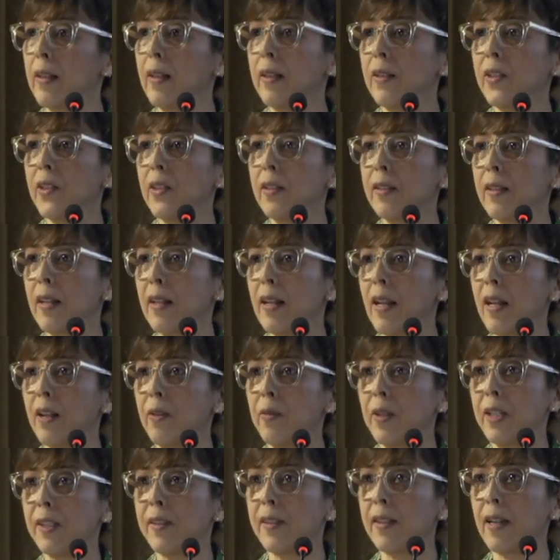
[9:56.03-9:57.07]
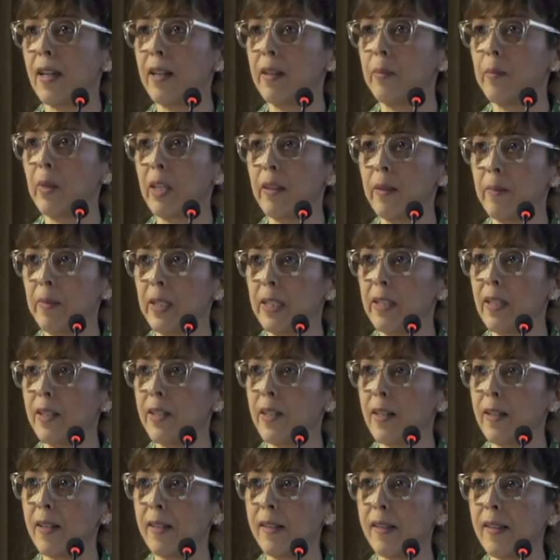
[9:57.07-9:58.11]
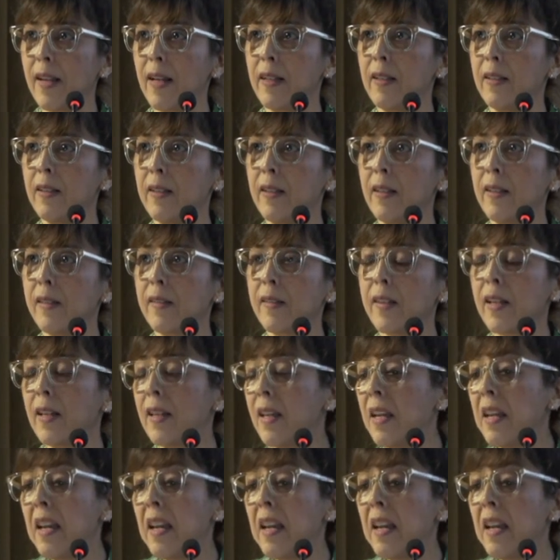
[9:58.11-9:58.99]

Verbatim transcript: She's an Irish uh, mathematician and scientist.